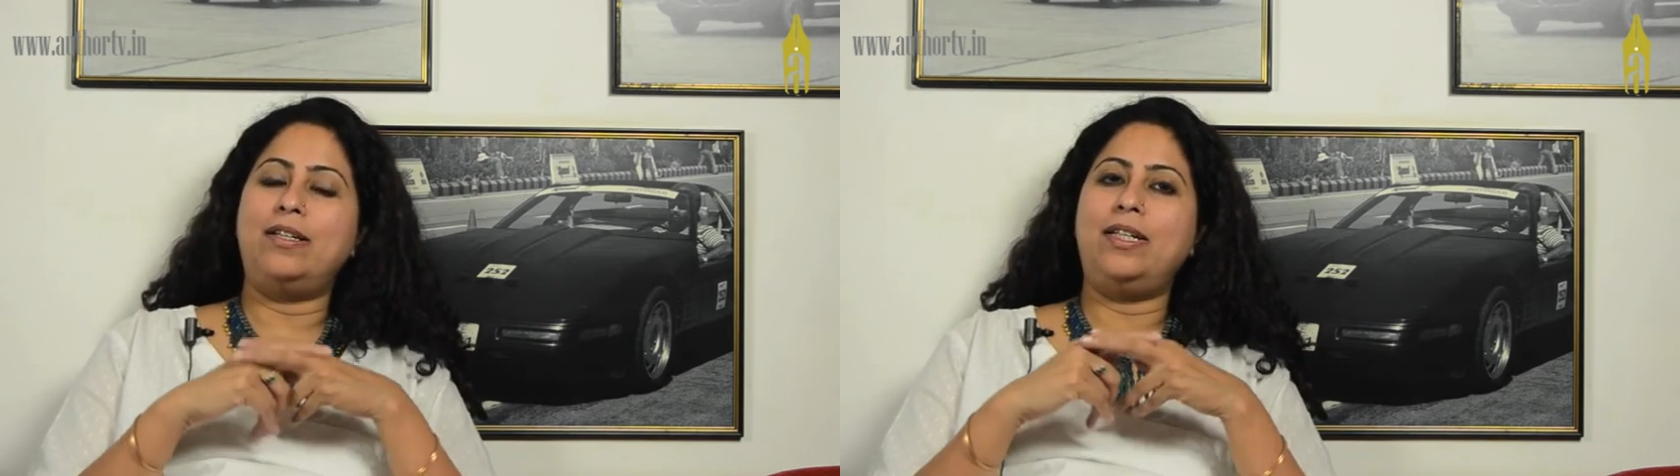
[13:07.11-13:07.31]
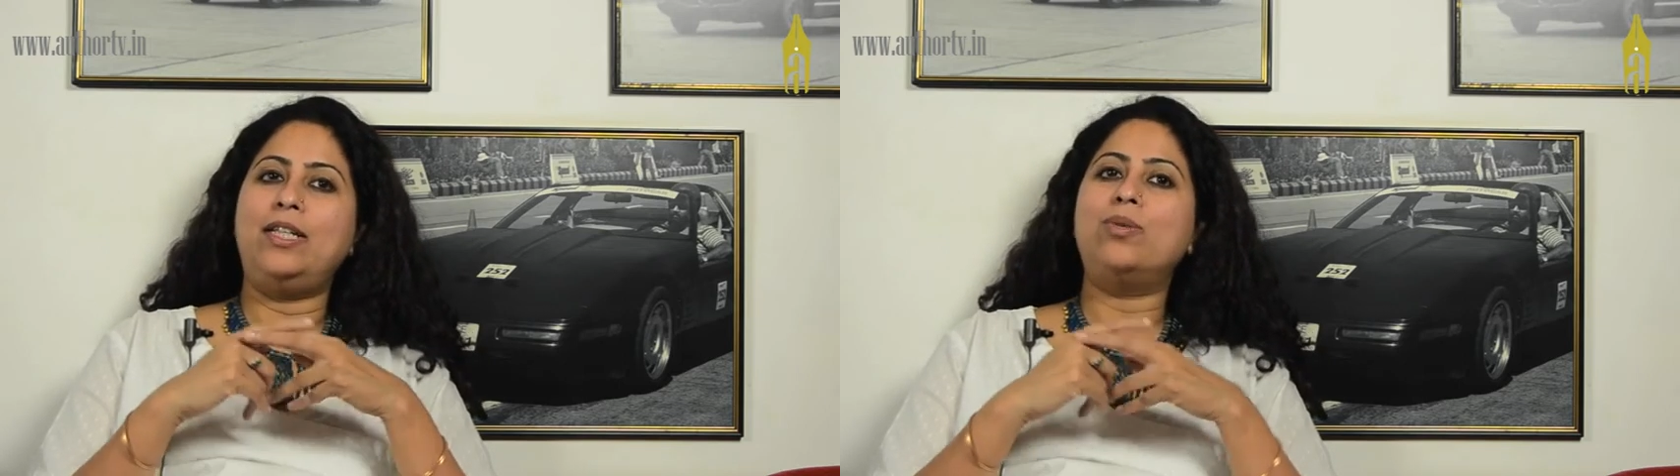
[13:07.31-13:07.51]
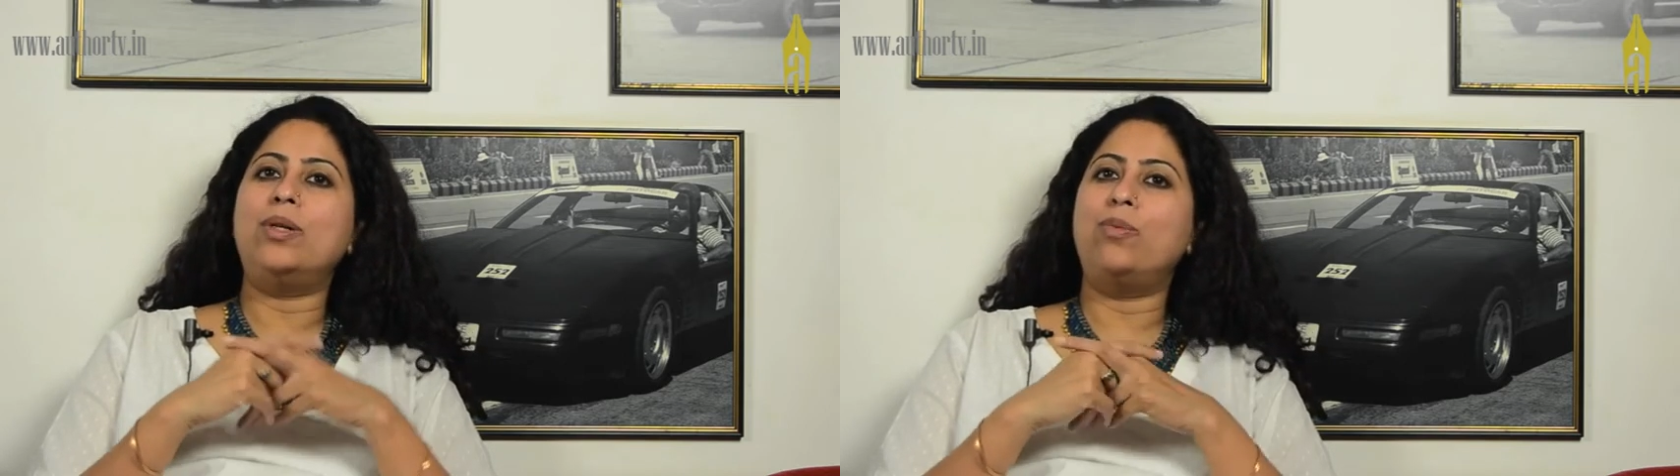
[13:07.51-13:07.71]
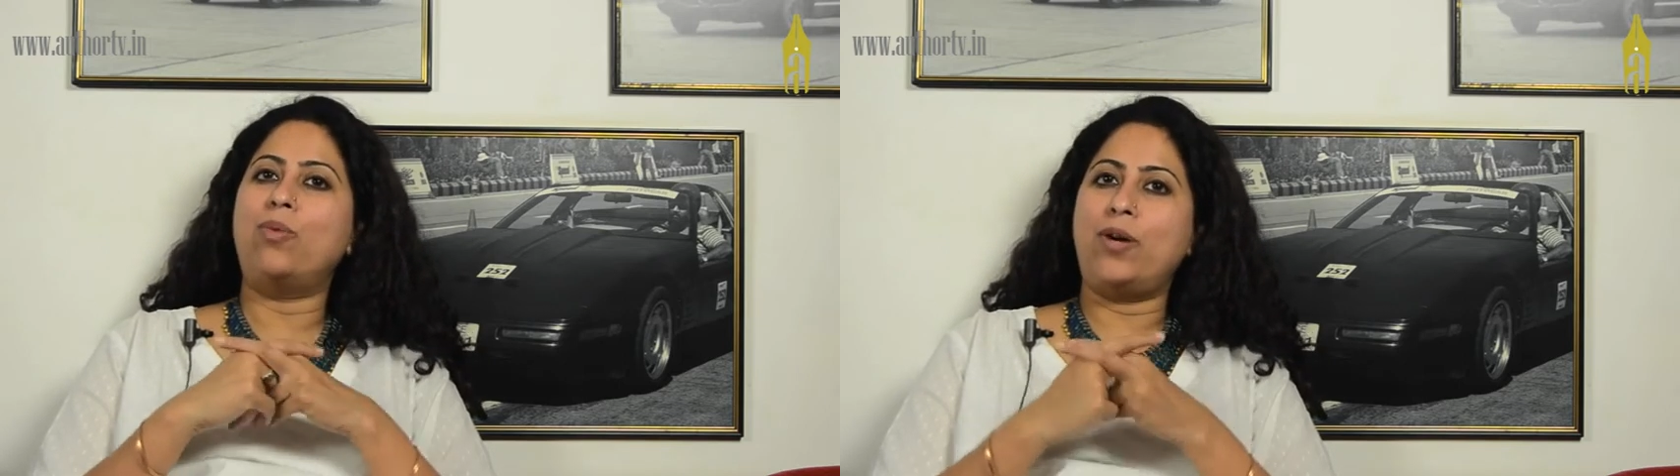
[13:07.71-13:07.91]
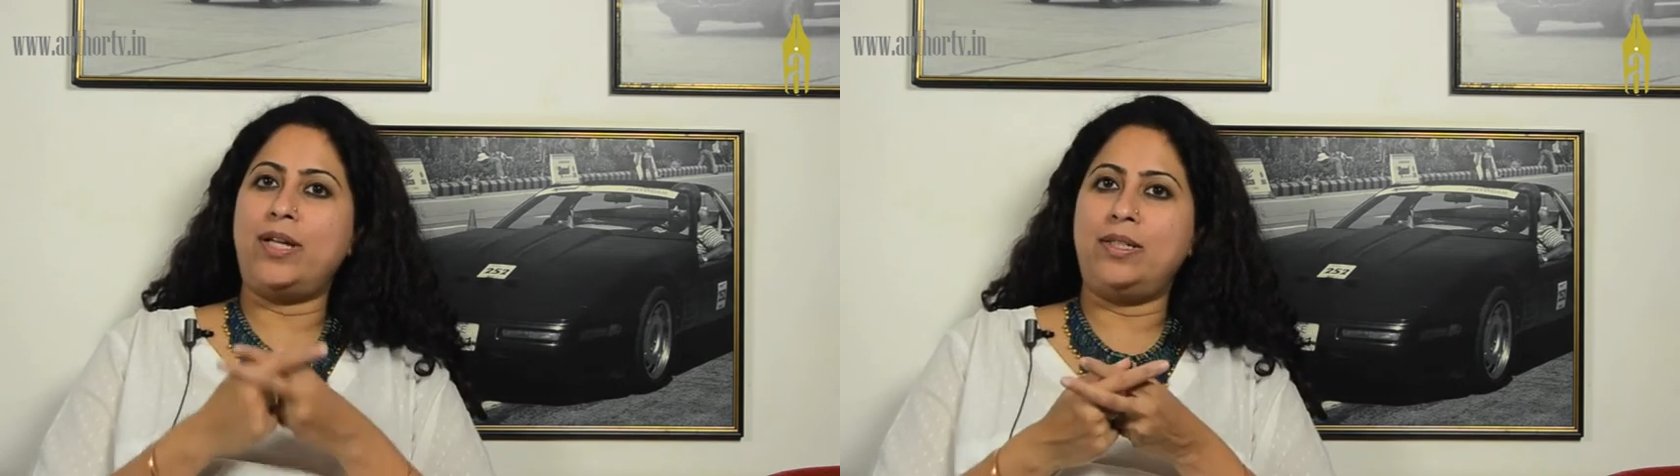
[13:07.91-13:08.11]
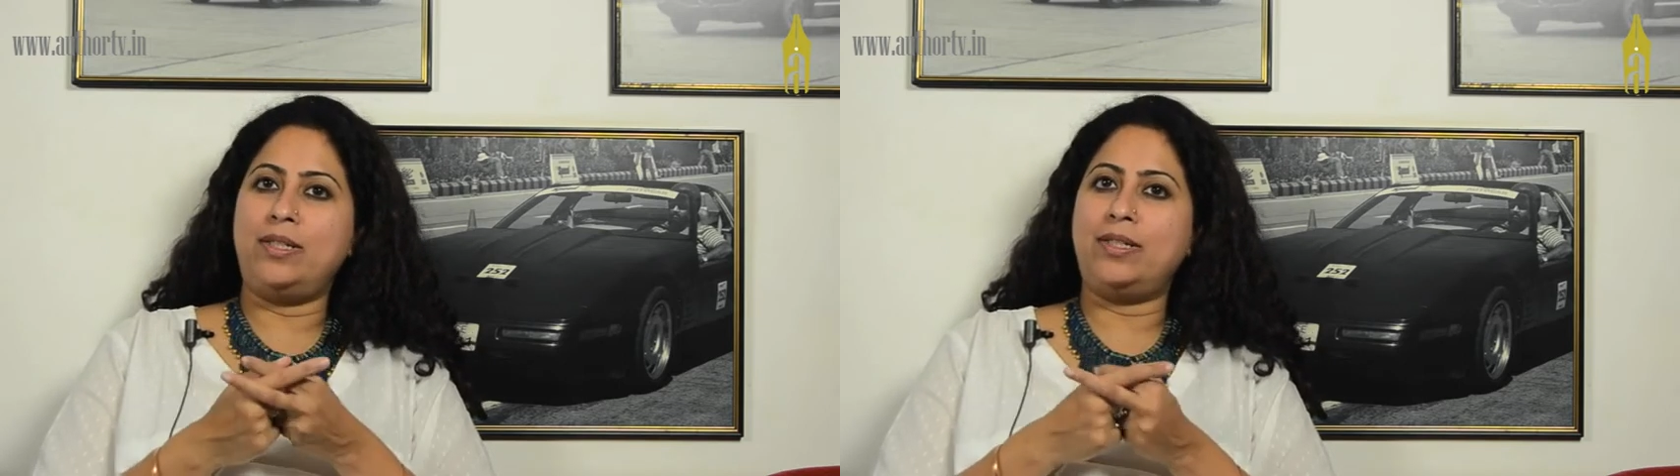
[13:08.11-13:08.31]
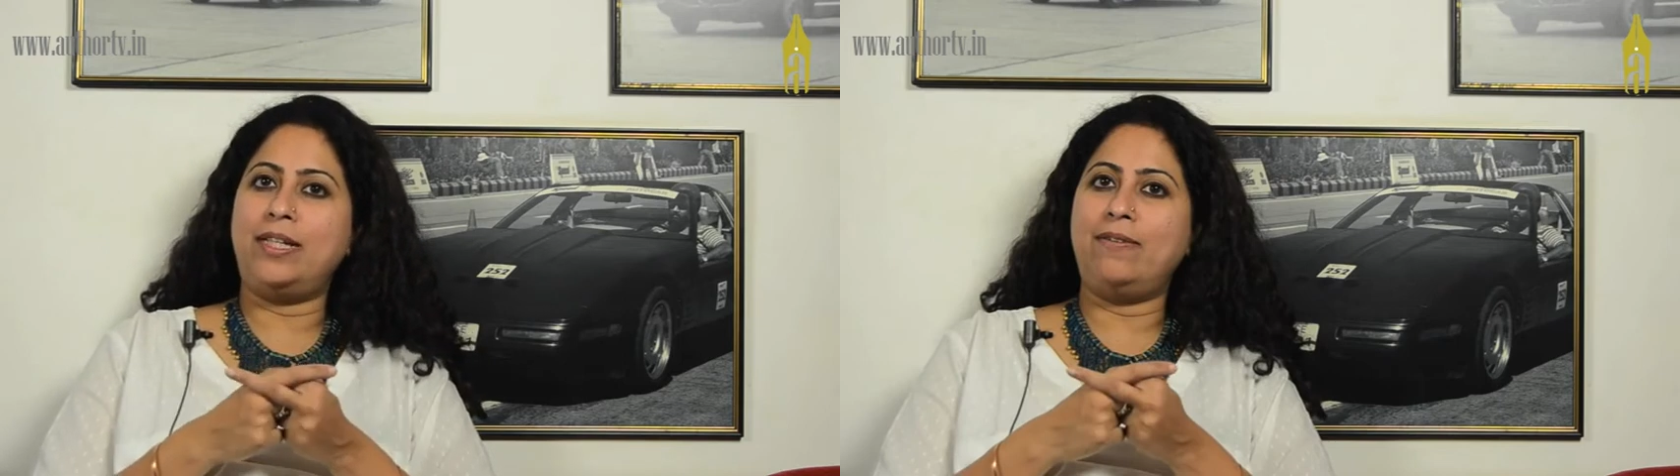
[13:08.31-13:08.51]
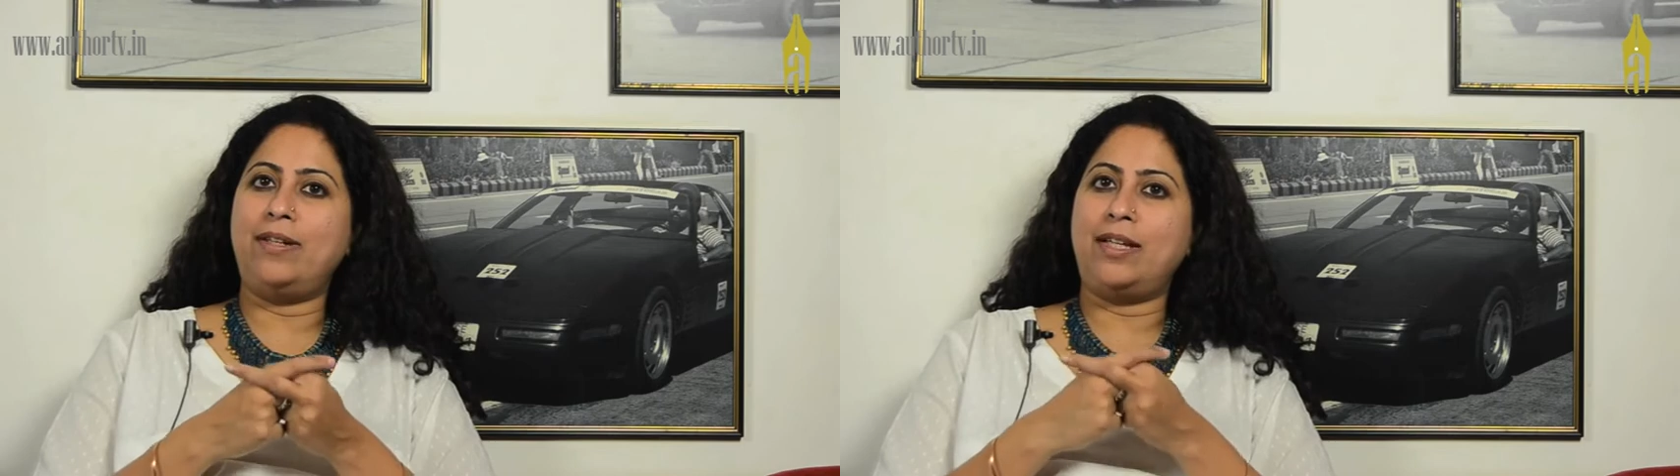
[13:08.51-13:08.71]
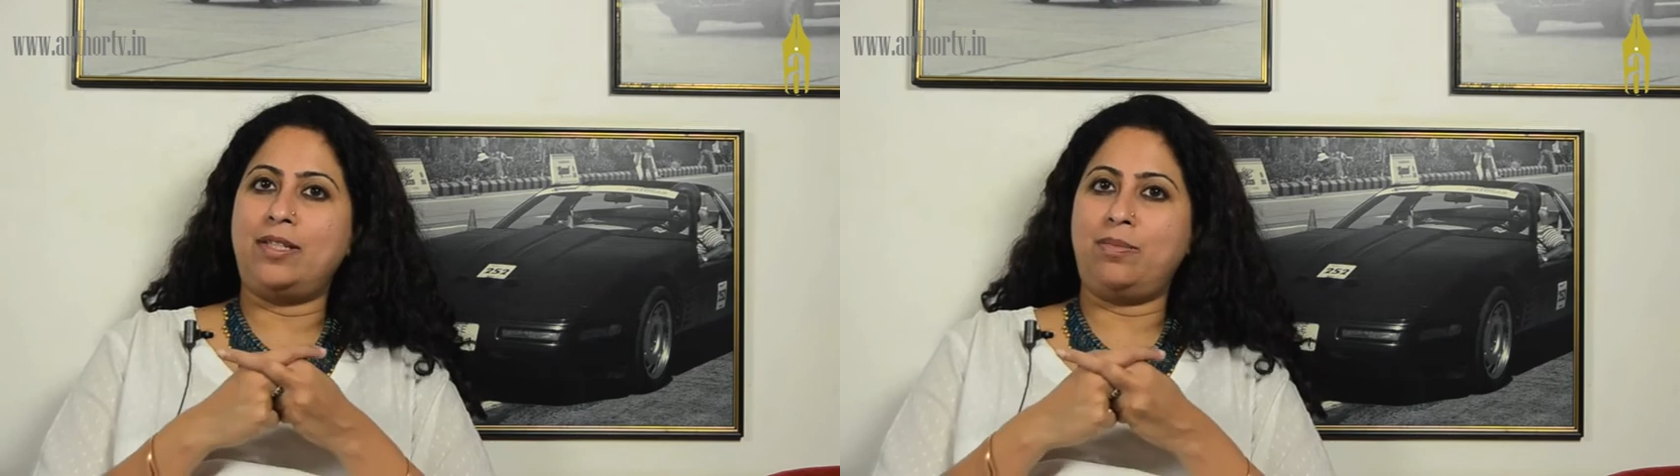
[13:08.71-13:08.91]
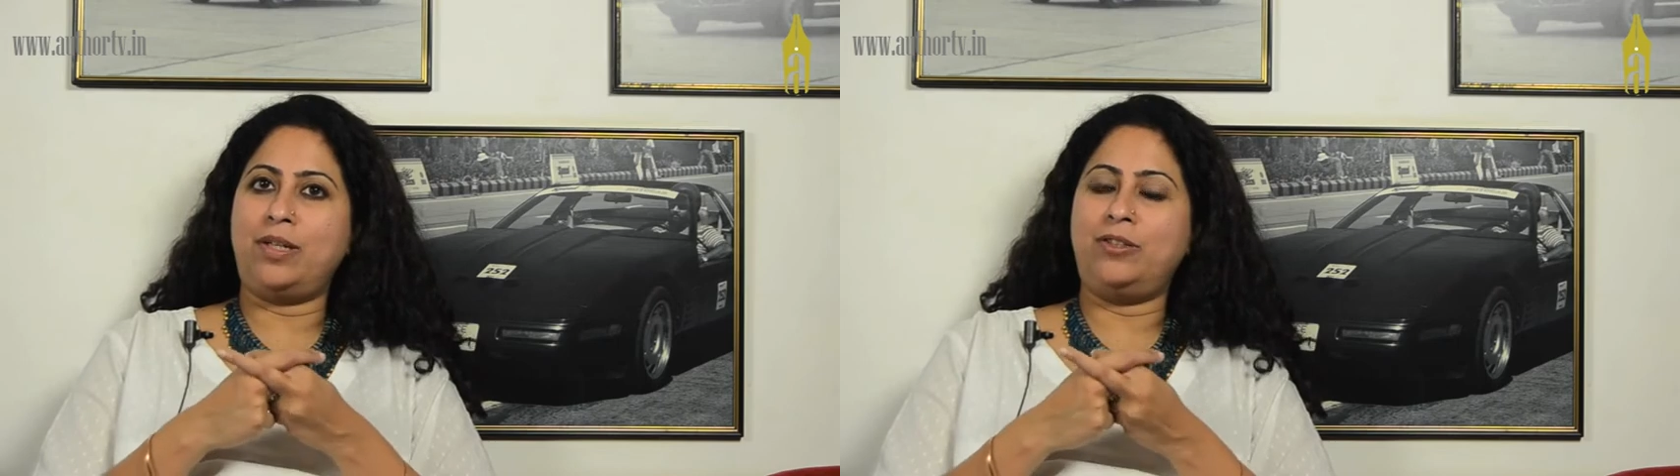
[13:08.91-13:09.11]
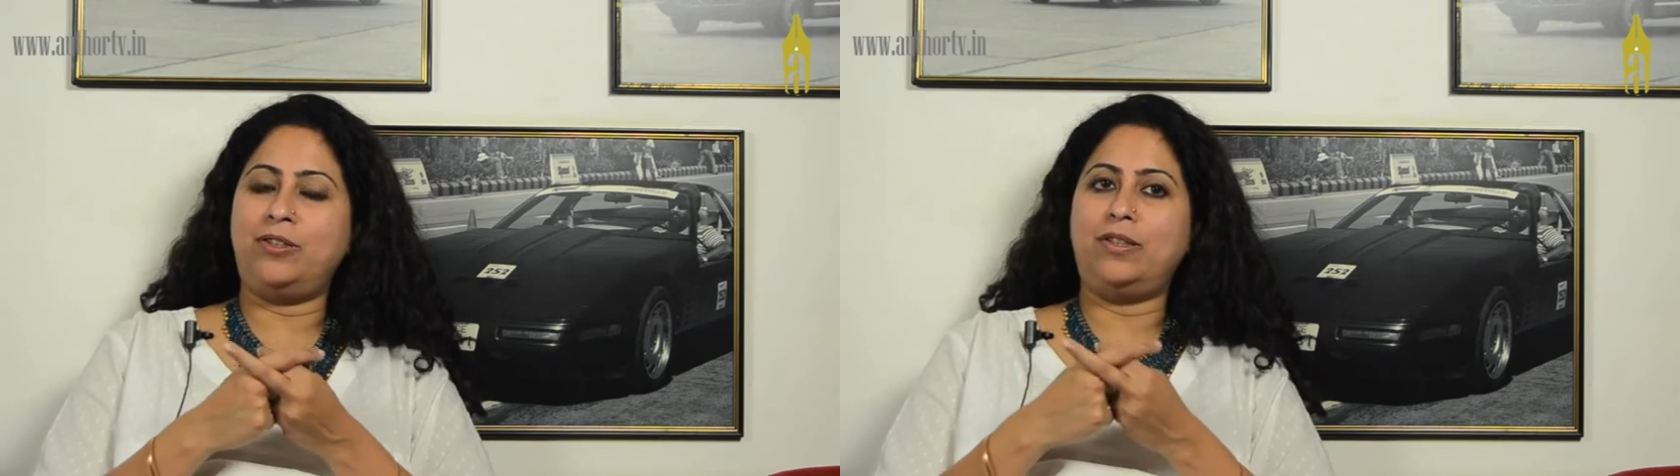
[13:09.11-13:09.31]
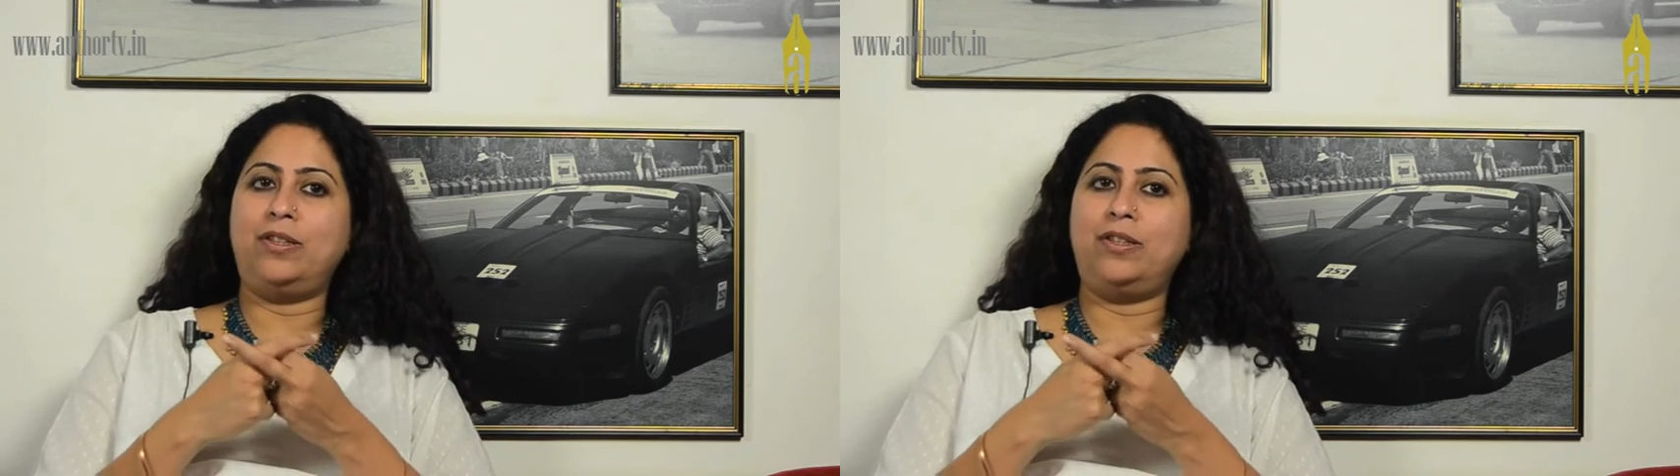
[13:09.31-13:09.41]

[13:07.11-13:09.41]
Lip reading: equal voice, is given as much